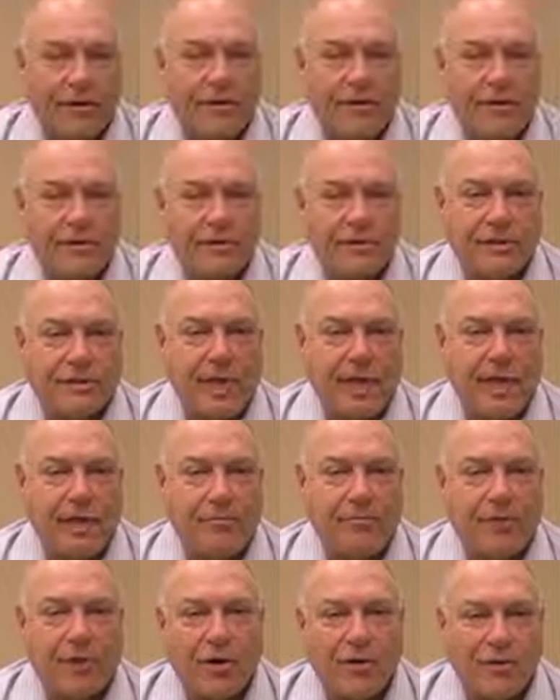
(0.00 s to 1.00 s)
If there's
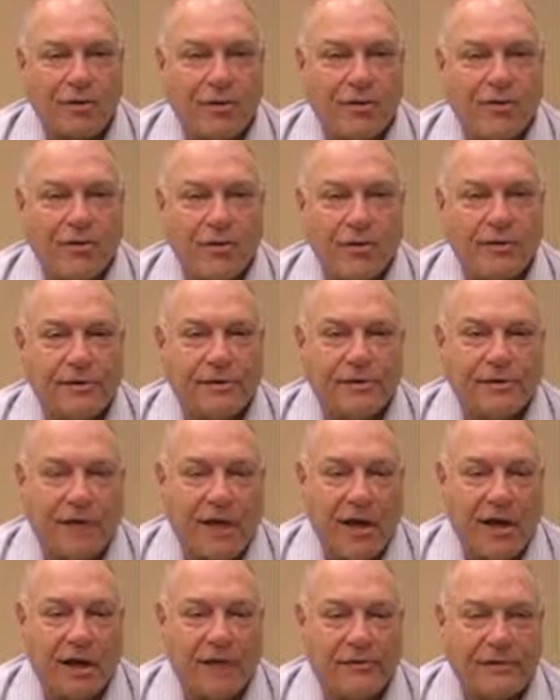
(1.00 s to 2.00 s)
any person who's
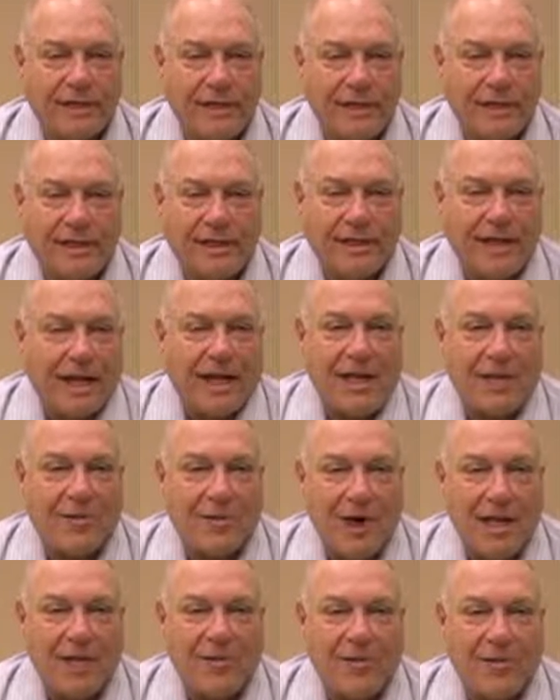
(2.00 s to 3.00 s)
involved in any
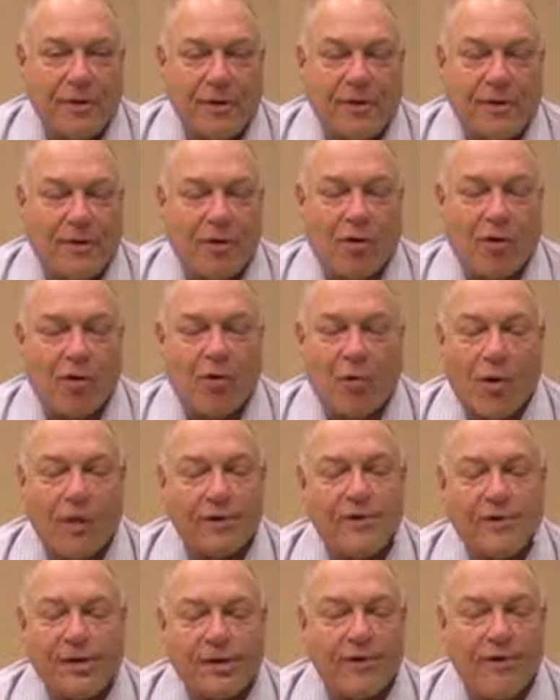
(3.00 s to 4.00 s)
way with or
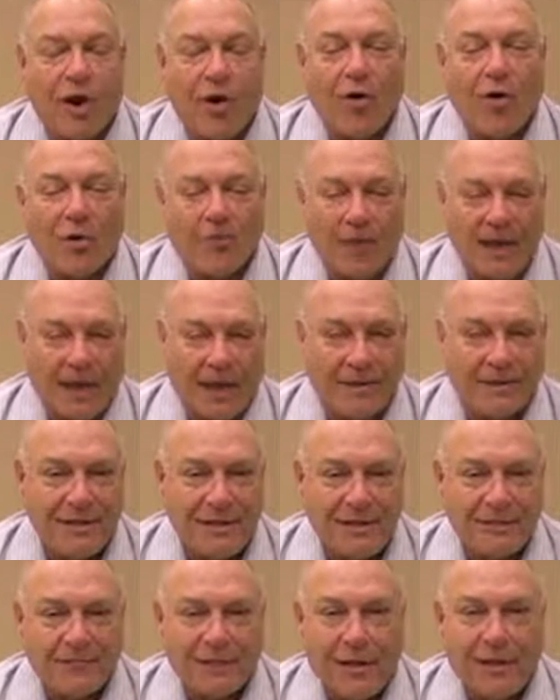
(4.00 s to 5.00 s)
wants to know
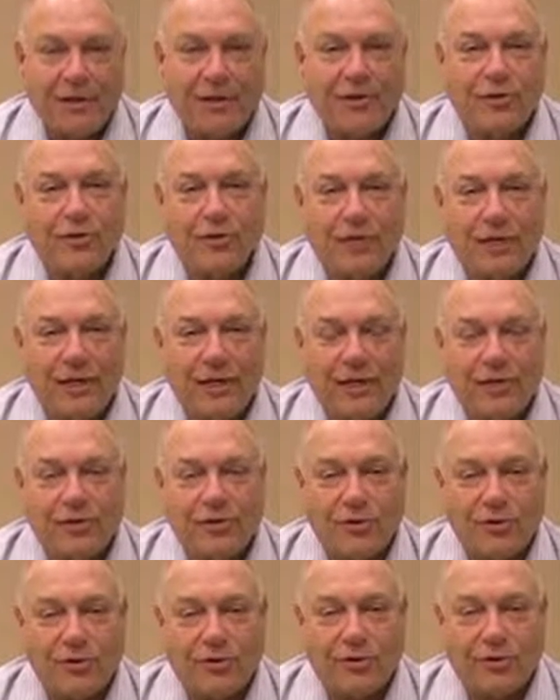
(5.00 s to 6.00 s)
about regulatory
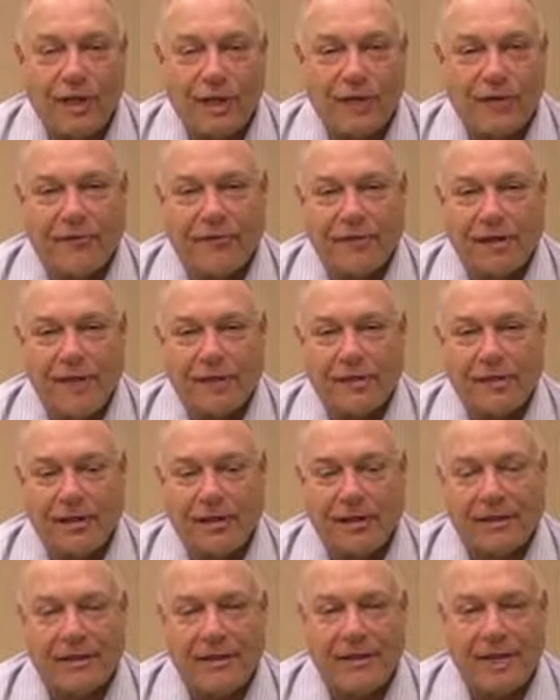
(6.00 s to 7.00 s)
issues that are
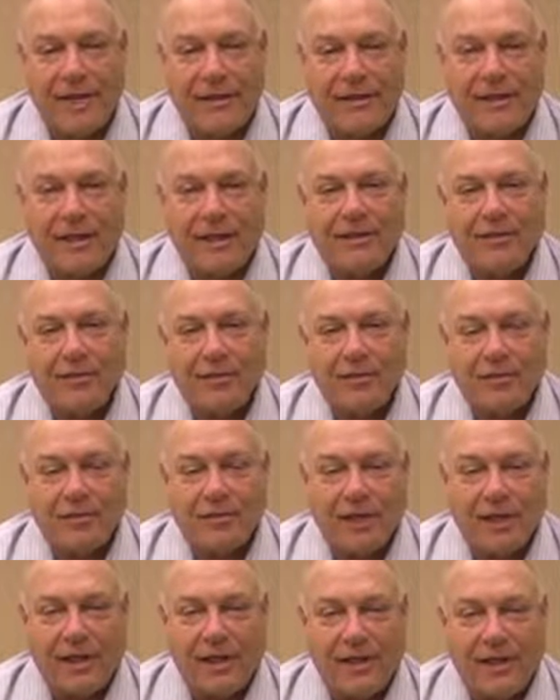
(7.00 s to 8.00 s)
facing the
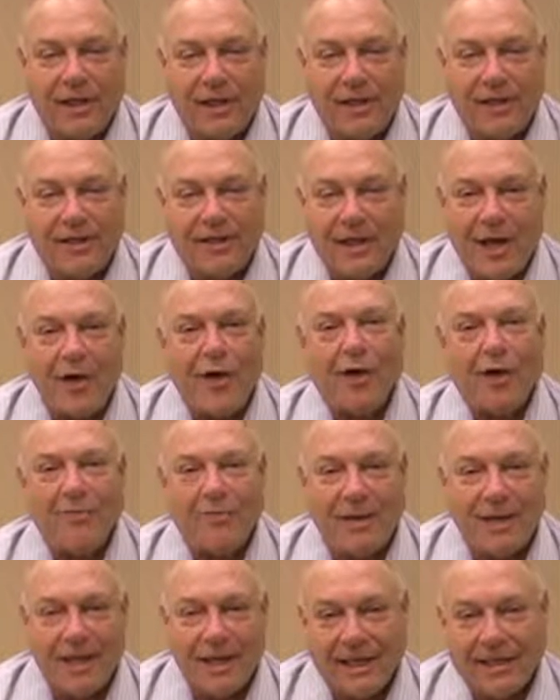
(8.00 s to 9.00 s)
industry, they ought
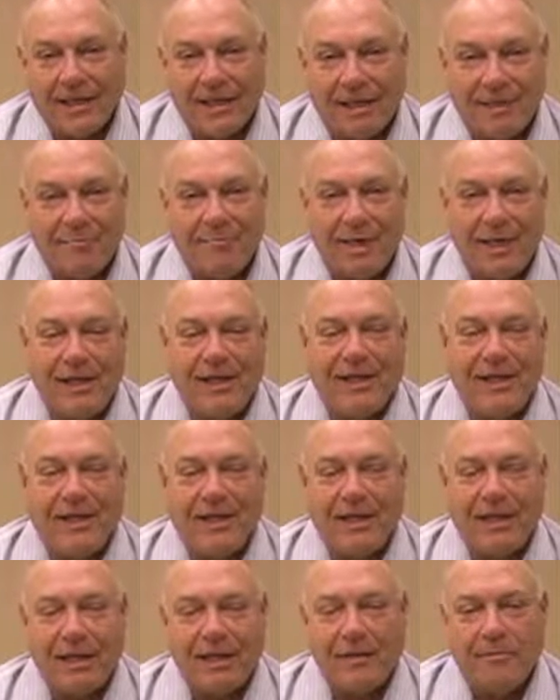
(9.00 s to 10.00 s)
to be at this
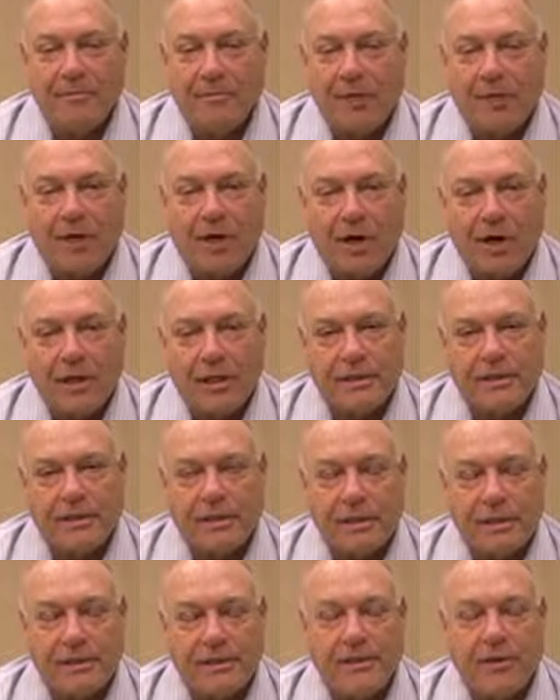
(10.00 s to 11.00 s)
meeting
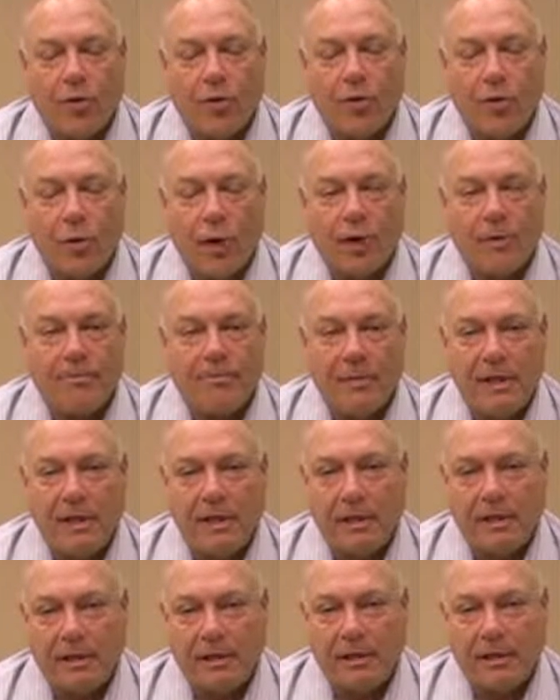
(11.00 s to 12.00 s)
because it's the one
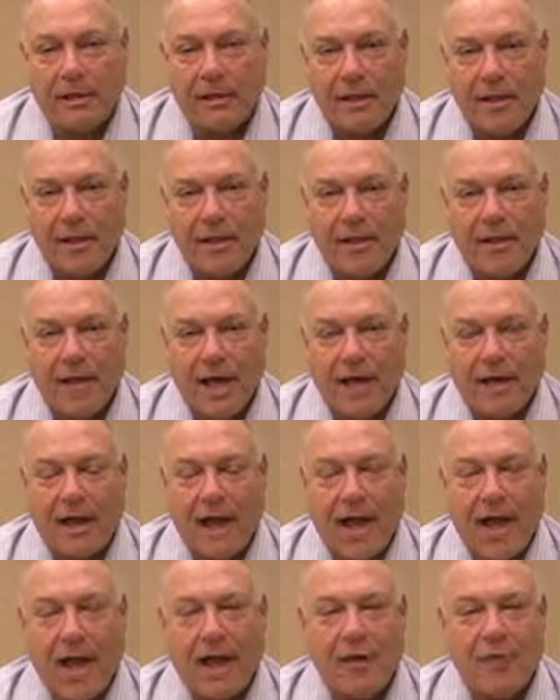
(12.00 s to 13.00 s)
meeting that
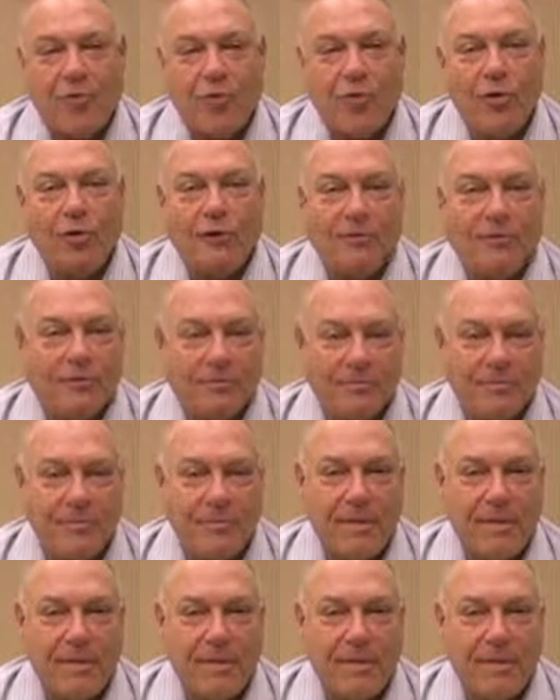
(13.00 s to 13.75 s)
I wouldn't